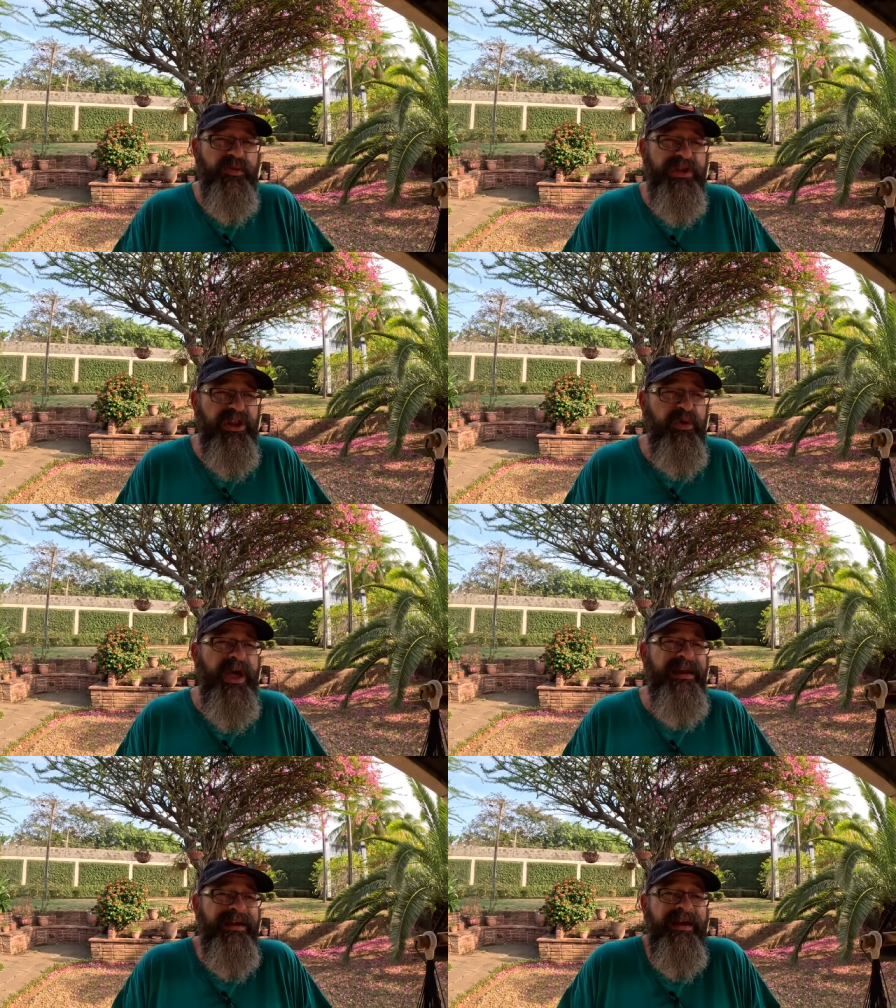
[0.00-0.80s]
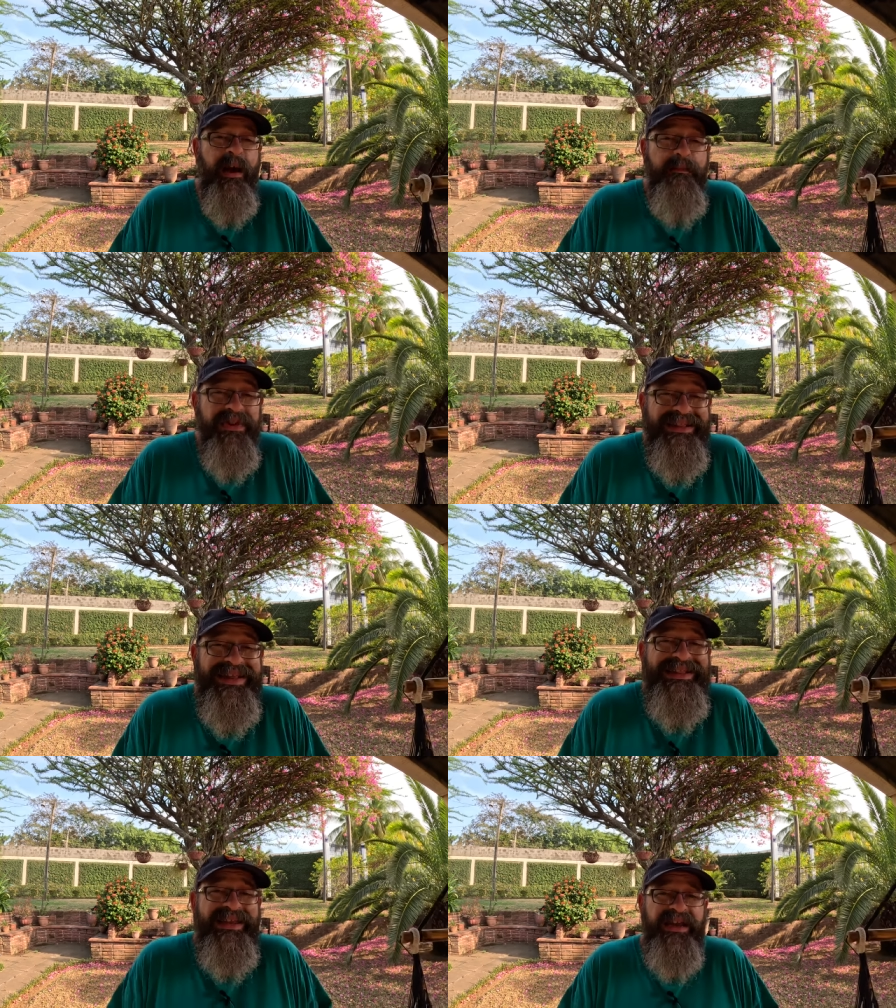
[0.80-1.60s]
relocating
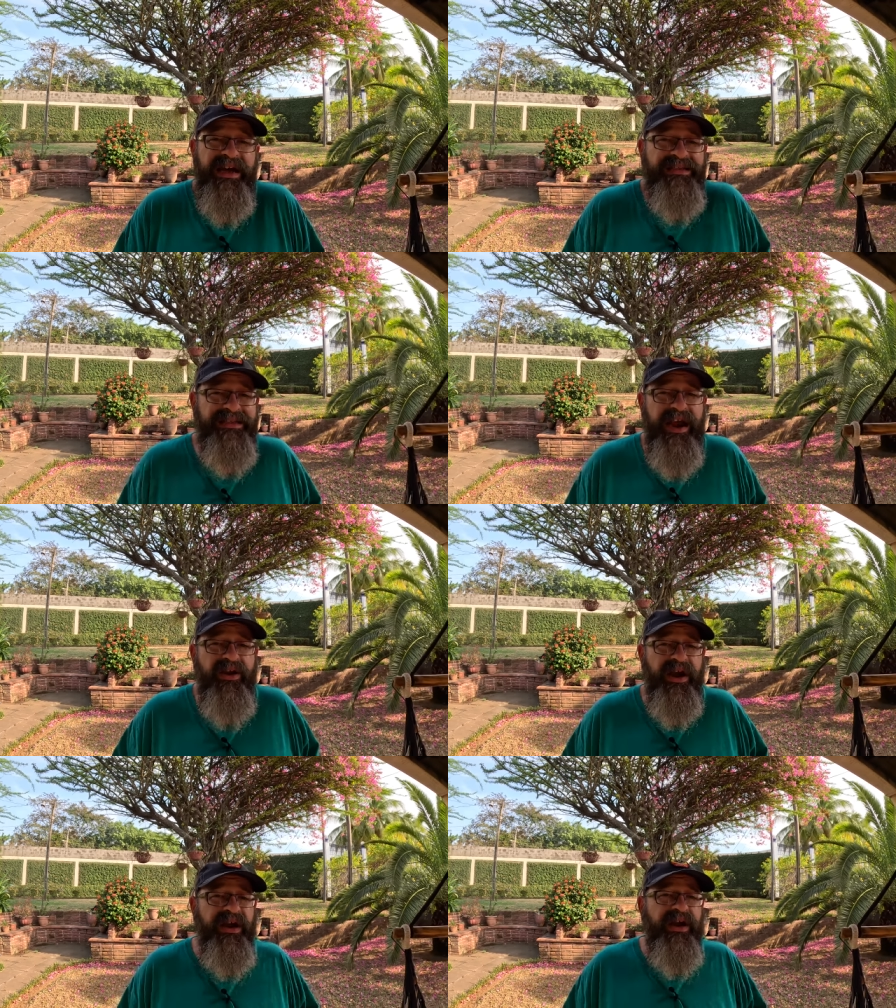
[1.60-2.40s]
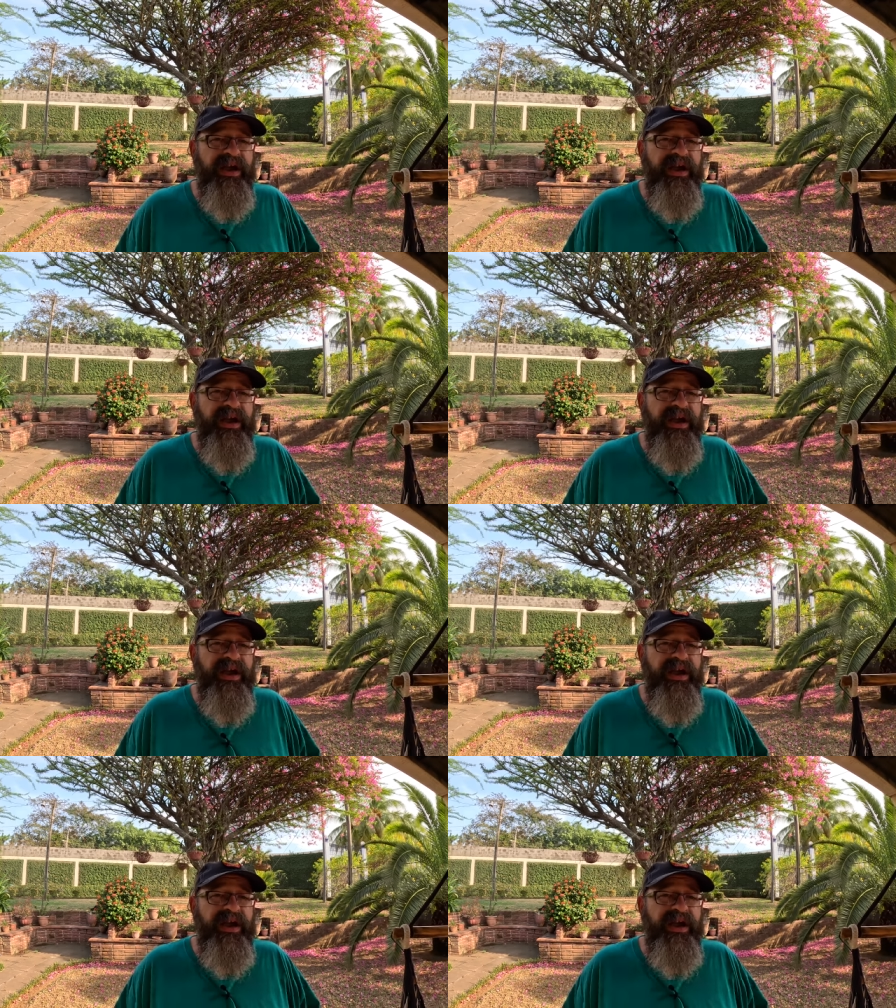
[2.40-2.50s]
completely not scary